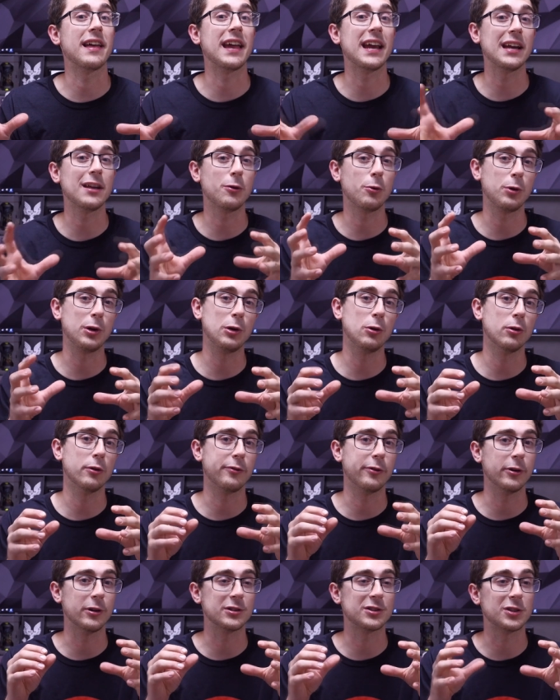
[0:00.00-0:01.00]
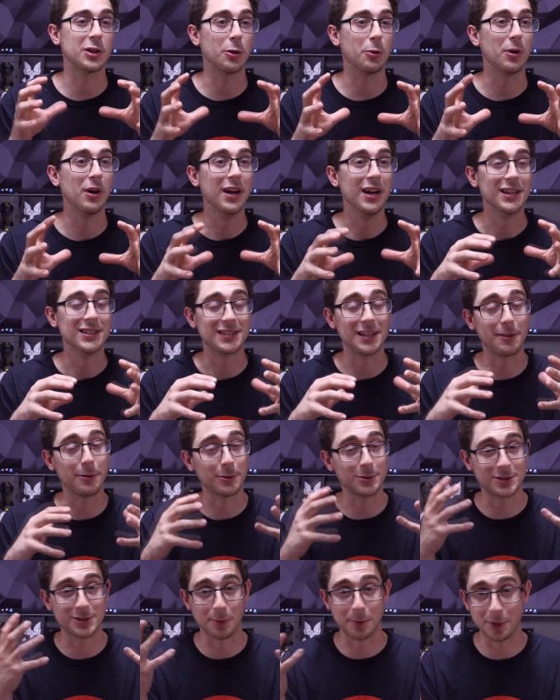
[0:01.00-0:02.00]
Halo universe, so say
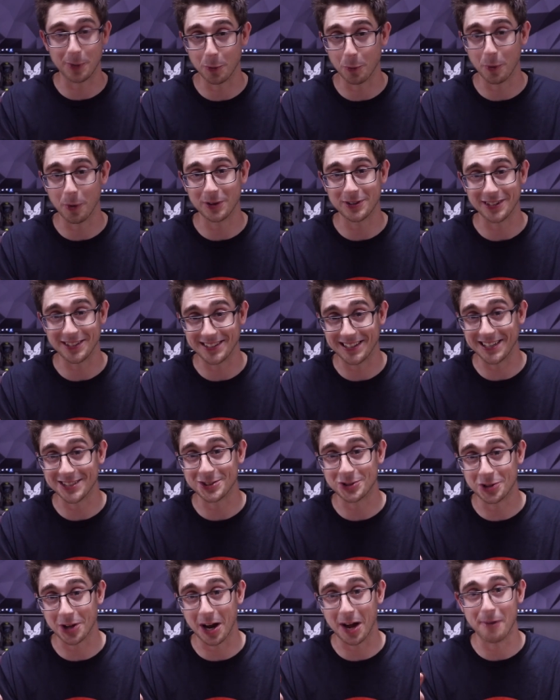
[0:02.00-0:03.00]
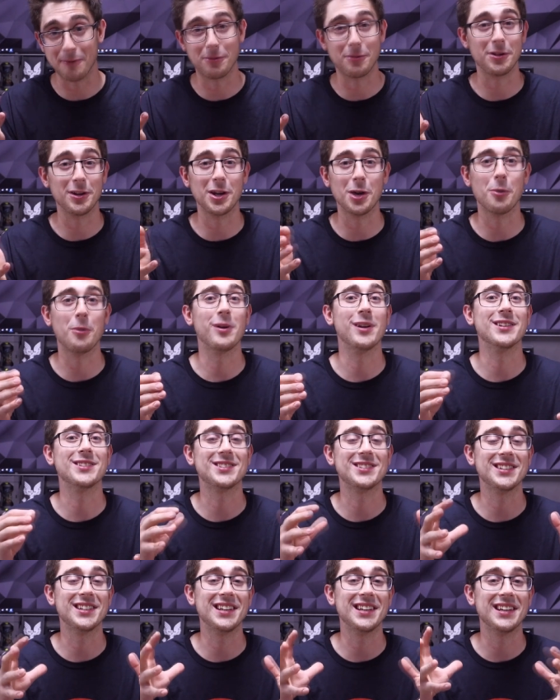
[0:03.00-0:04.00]
there was someone who worked a desk job for the
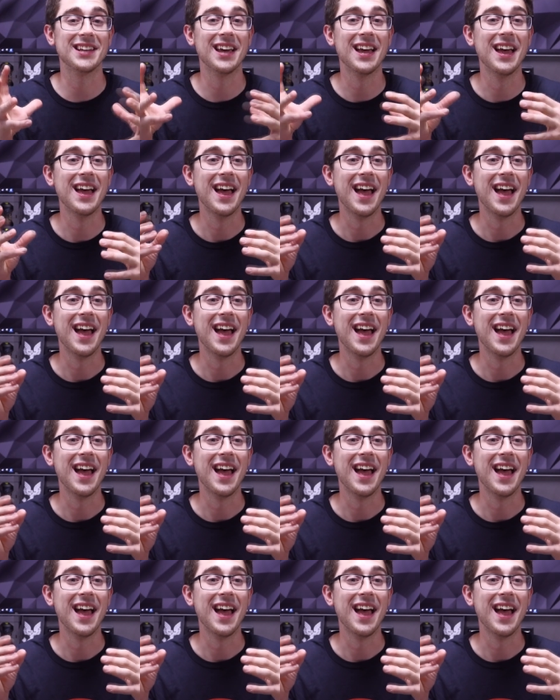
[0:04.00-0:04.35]
UNSC,